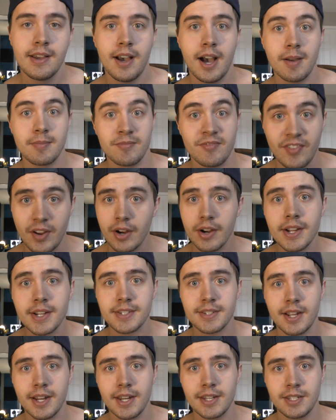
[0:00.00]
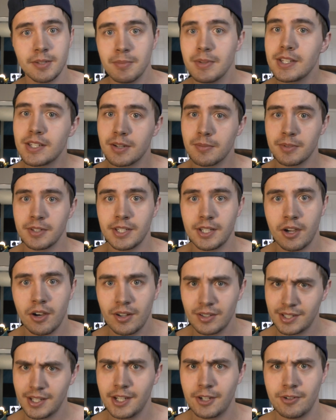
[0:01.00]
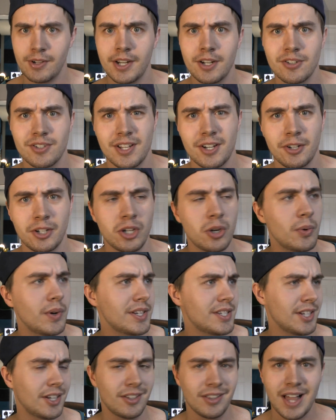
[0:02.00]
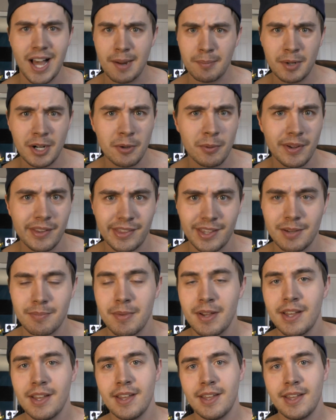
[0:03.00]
I'm very excited to meet some of the content creators that are going to collaborate with them.